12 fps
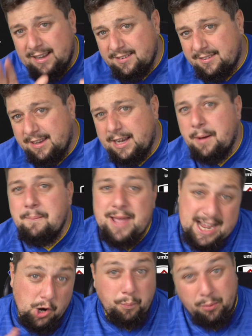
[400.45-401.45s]
as I say, can
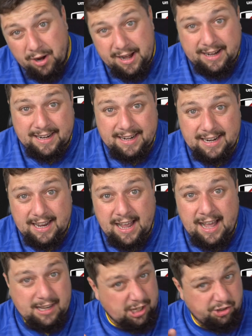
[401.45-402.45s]
make or break
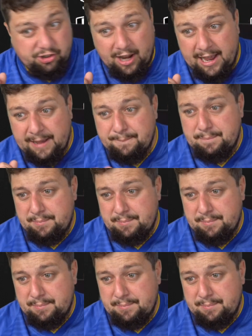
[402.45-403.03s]
a shirt.